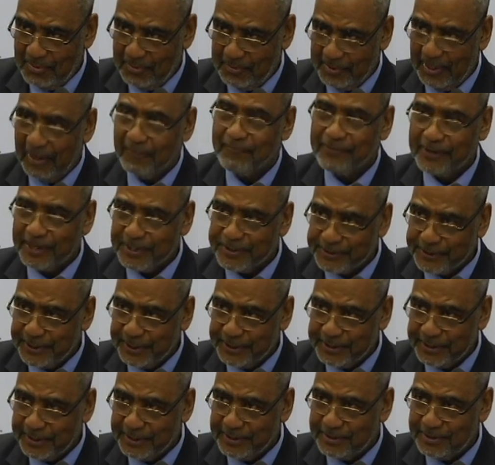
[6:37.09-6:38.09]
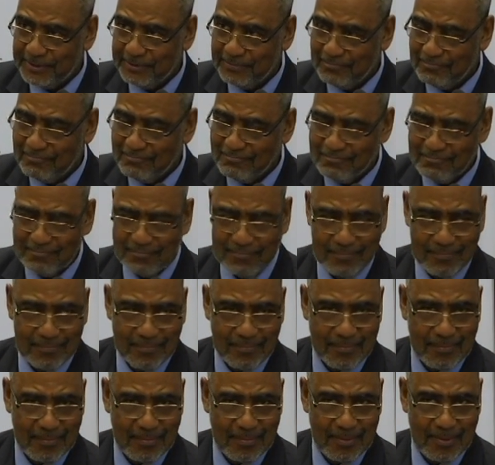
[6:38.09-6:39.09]
they are frustrated,
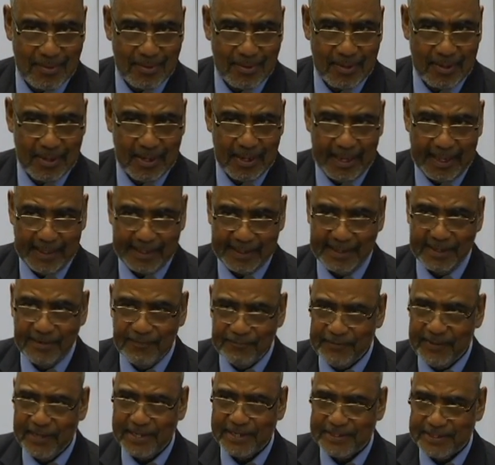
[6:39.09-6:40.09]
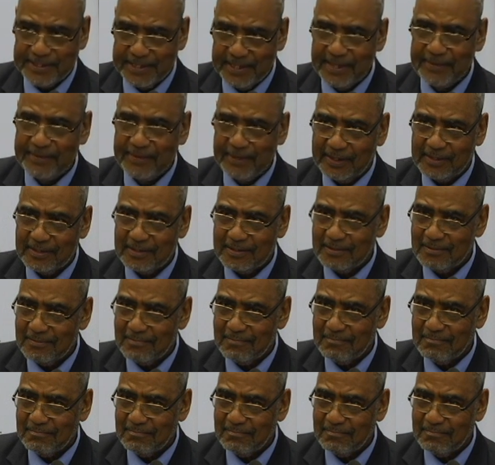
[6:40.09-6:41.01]
and if they see that